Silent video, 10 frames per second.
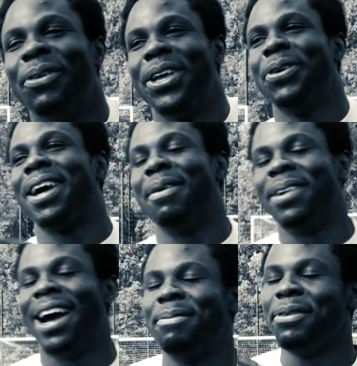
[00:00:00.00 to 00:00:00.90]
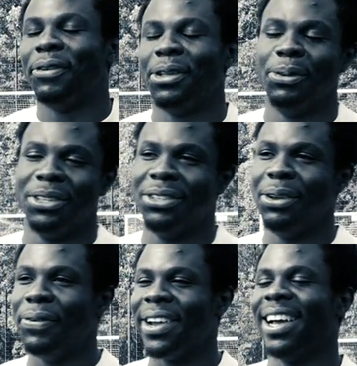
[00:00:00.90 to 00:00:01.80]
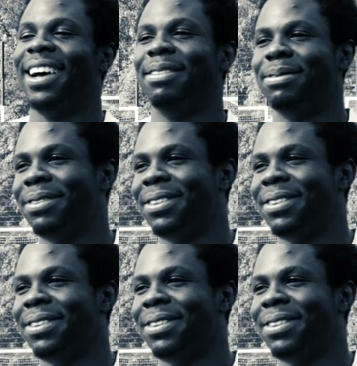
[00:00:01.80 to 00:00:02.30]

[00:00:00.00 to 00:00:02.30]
when you look at me, how many followers do you think I have?